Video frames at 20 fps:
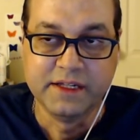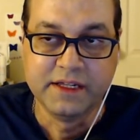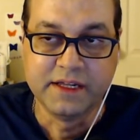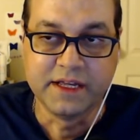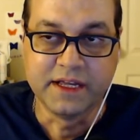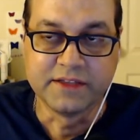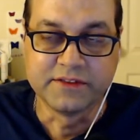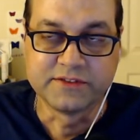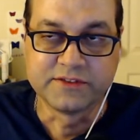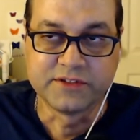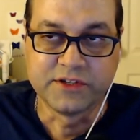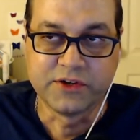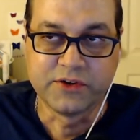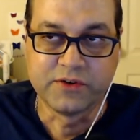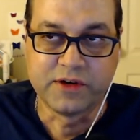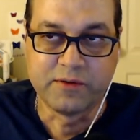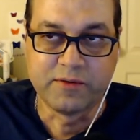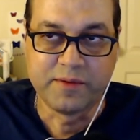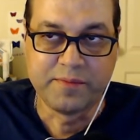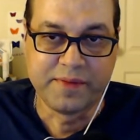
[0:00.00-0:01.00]
And so
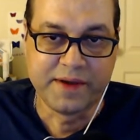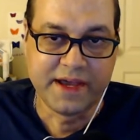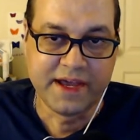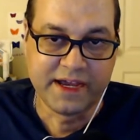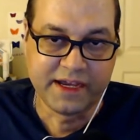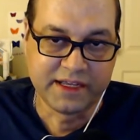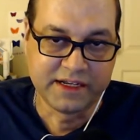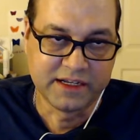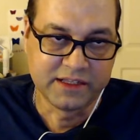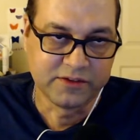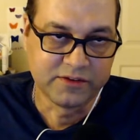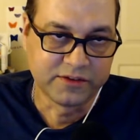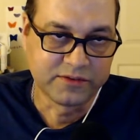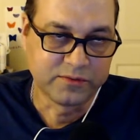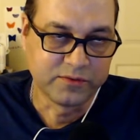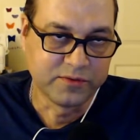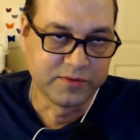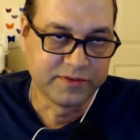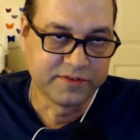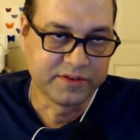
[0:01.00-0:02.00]
I went back and I looked,
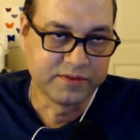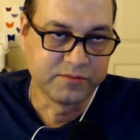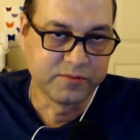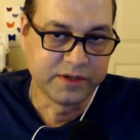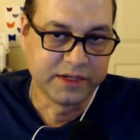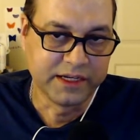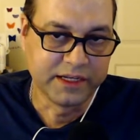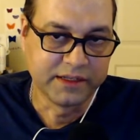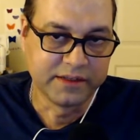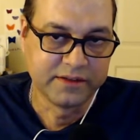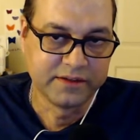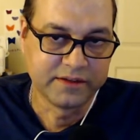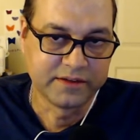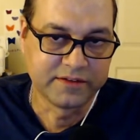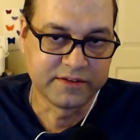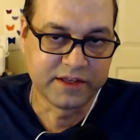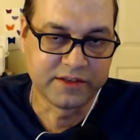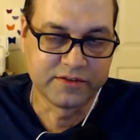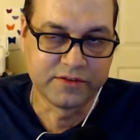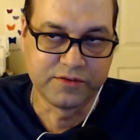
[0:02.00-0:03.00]
what was it because
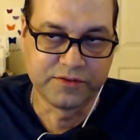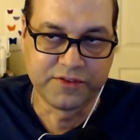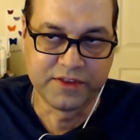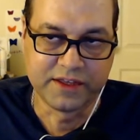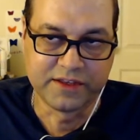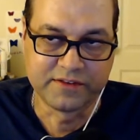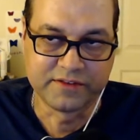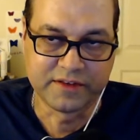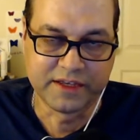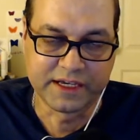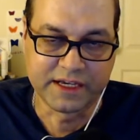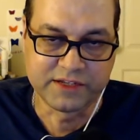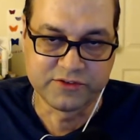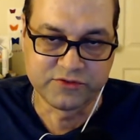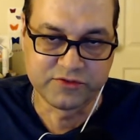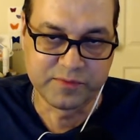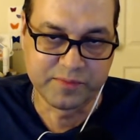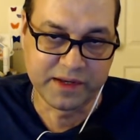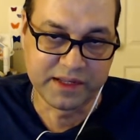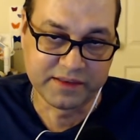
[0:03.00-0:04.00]
I'll do things like I
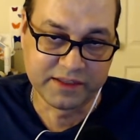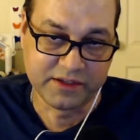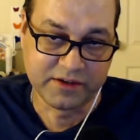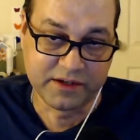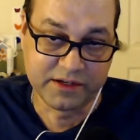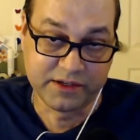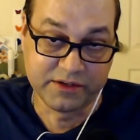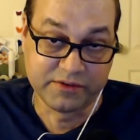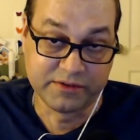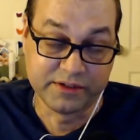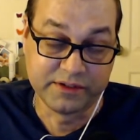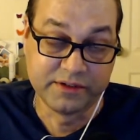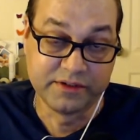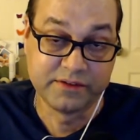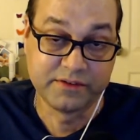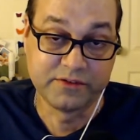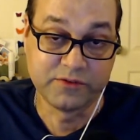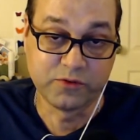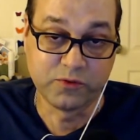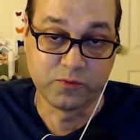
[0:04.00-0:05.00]
strip out the audio
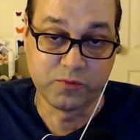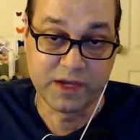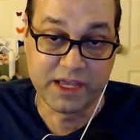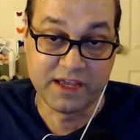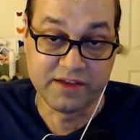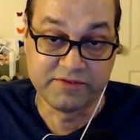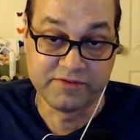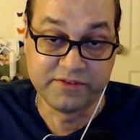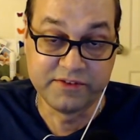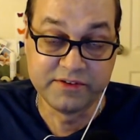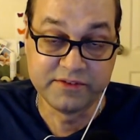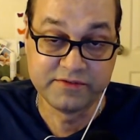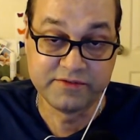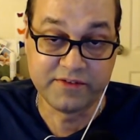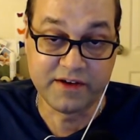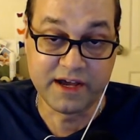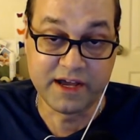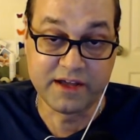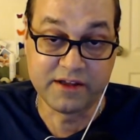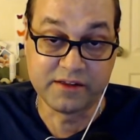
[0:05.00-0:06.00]
into a WAV
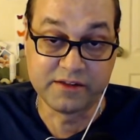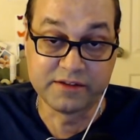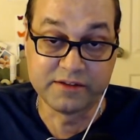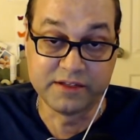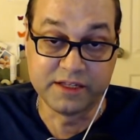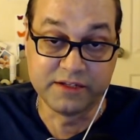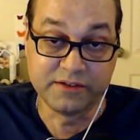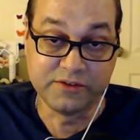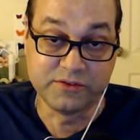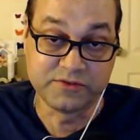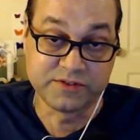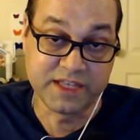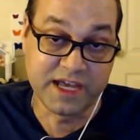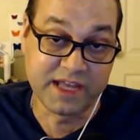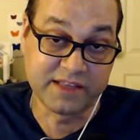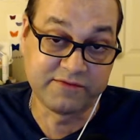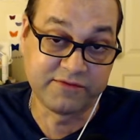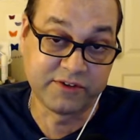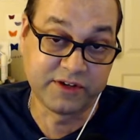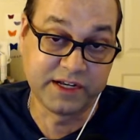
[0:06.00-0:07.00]
file and then use
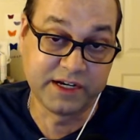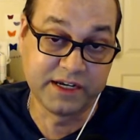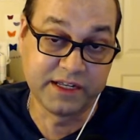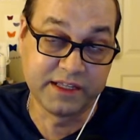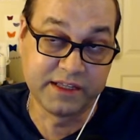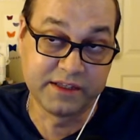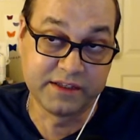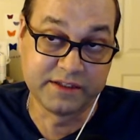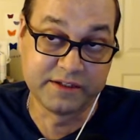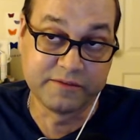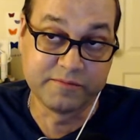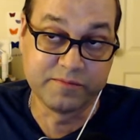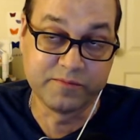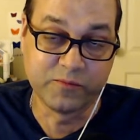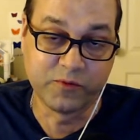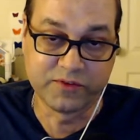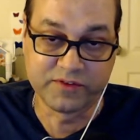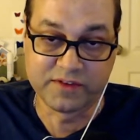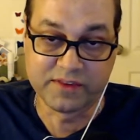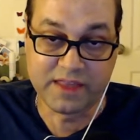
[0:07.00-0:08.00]
that for editing. And
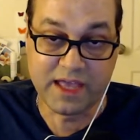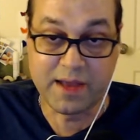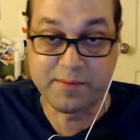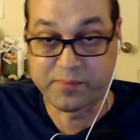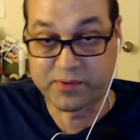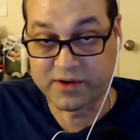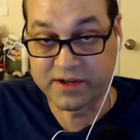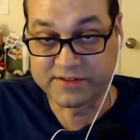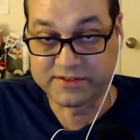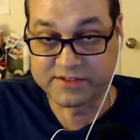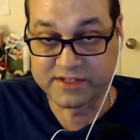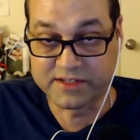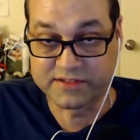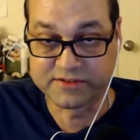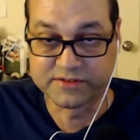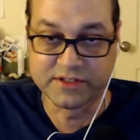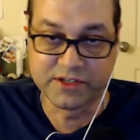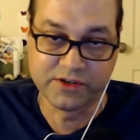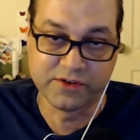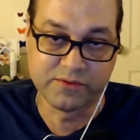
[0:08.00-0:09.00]
was it that process?
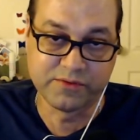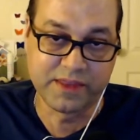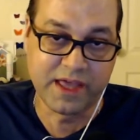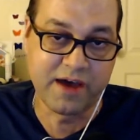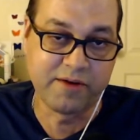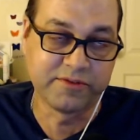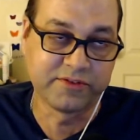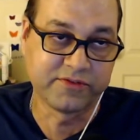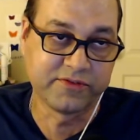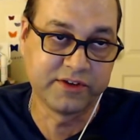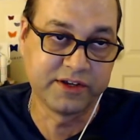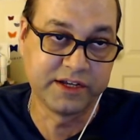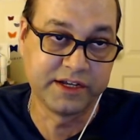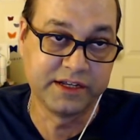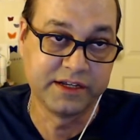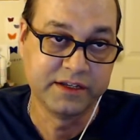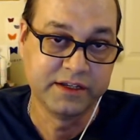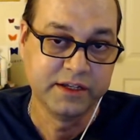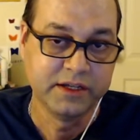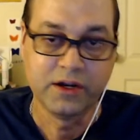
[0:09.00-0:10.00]
No, that was fine.
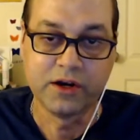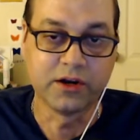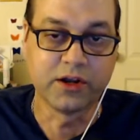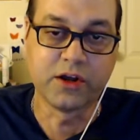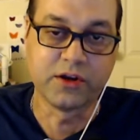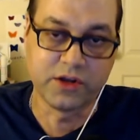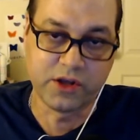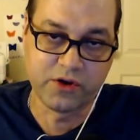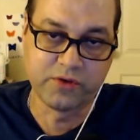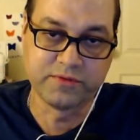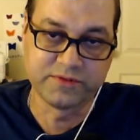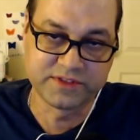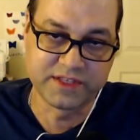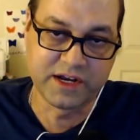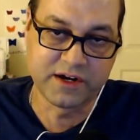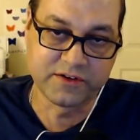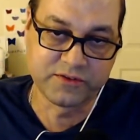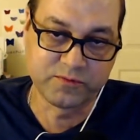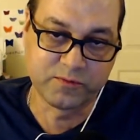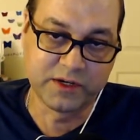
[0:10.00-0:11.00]
Or no, it was
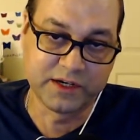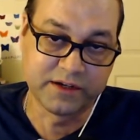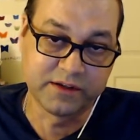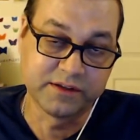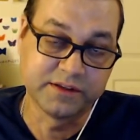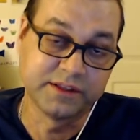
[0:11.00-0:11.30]
there as well.